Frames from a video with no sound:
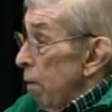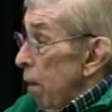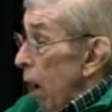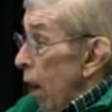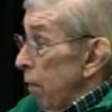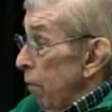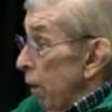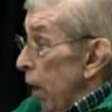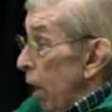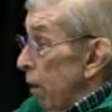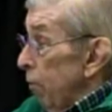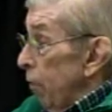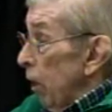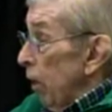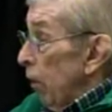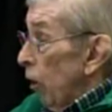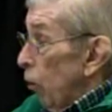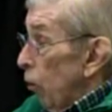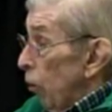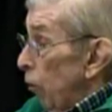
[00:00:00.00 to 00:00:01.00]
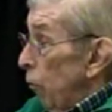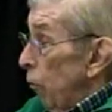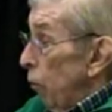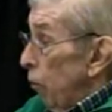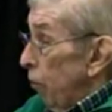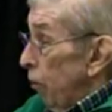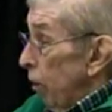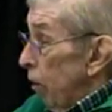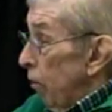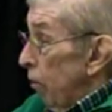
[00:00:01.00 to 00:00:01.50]
the good
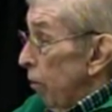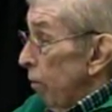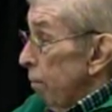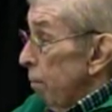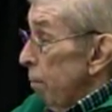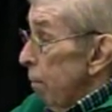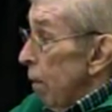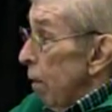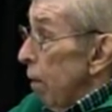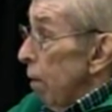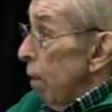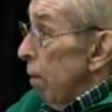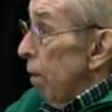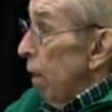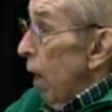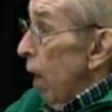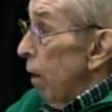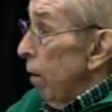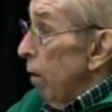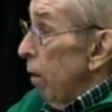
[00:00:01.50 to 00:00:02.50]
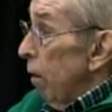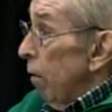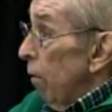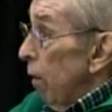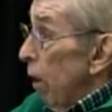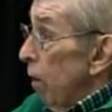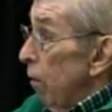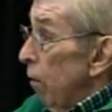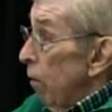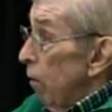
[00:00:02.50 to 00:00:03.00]
news is that
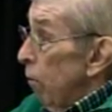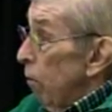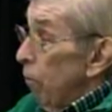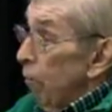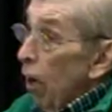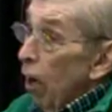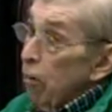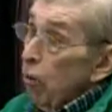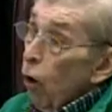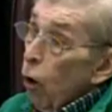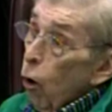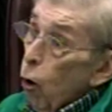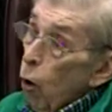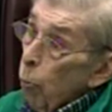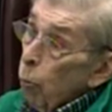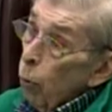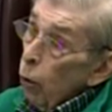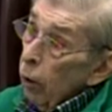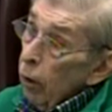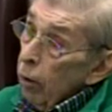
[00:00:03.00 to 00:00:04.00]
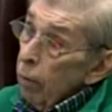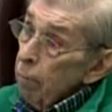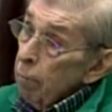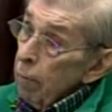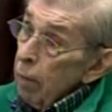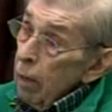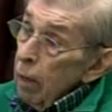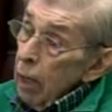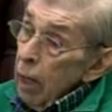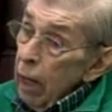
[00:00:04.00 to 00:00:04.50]
you've done your homework,
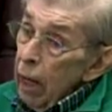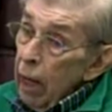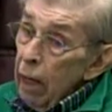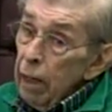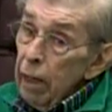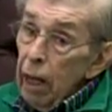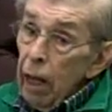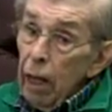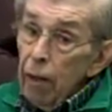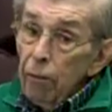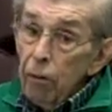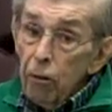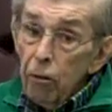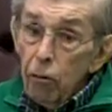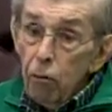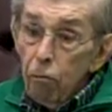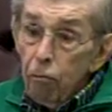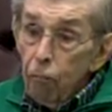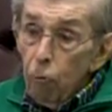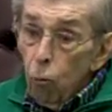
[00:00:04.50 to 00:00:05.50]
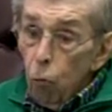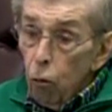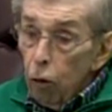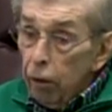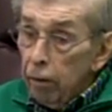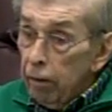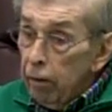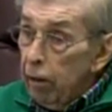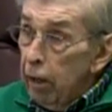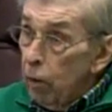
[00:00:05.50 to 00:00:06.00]
and that you've
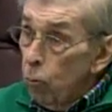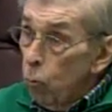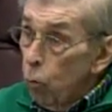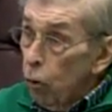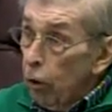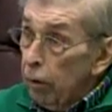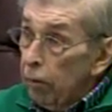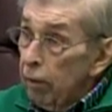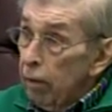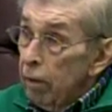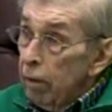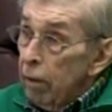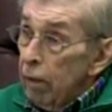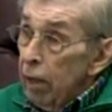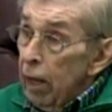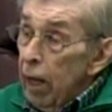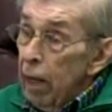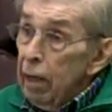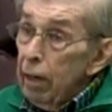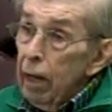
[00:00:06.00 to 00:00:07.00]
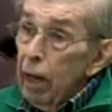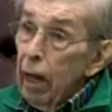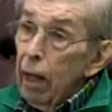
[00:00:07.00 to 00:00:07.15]
worked and worked, and